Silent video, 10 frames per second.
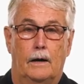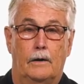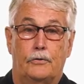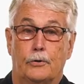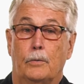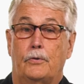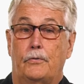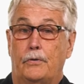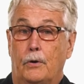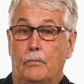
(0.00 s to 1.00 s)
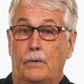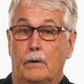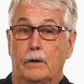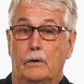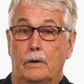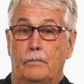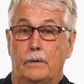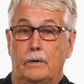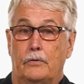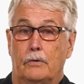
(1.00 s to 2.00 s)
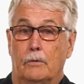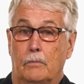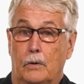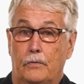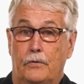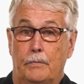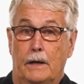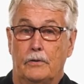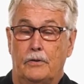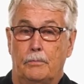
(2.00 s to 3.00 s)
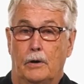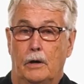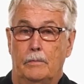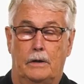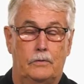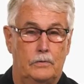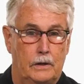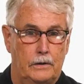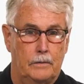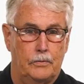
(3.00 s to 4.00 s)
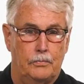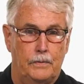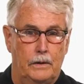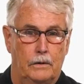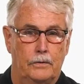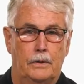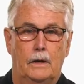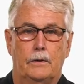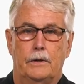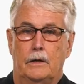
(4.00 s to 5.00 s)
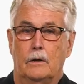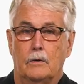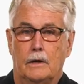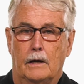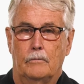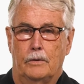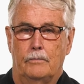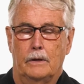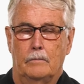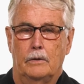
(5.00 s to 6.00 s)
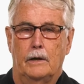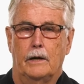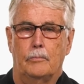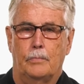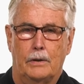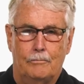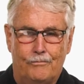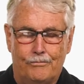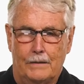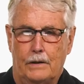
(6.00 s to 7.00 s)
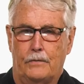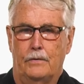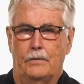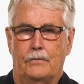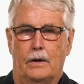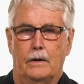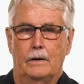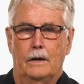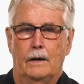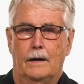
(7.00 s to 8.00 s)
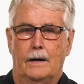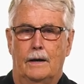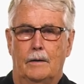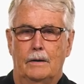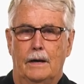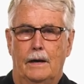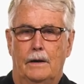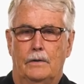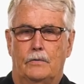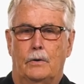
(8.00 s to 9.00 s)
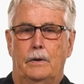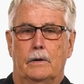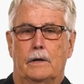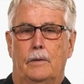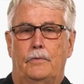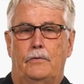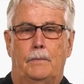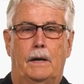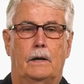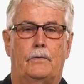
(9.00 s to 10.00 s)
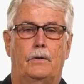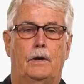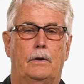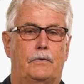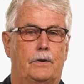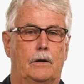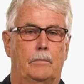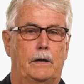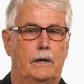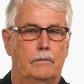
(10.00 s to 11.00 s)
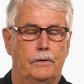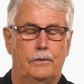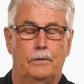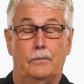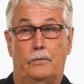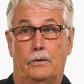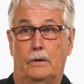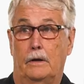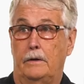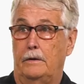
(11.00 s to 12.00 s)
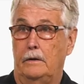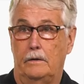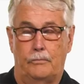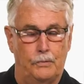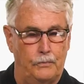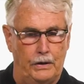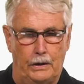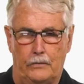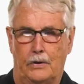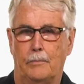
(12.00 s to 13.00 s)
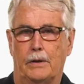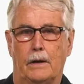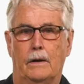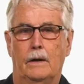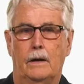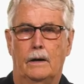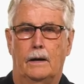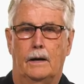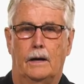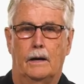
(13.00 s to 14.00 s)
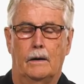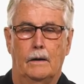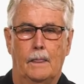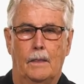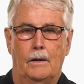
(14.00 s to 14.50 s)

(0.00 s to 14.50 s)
Uh, strobes are still very good if you're using remotes in basketball because you get depth of field that you don't get with available light, but that's an aside. Uh, so here comes this magazine, started by Henry Luce in 1950 something, uh,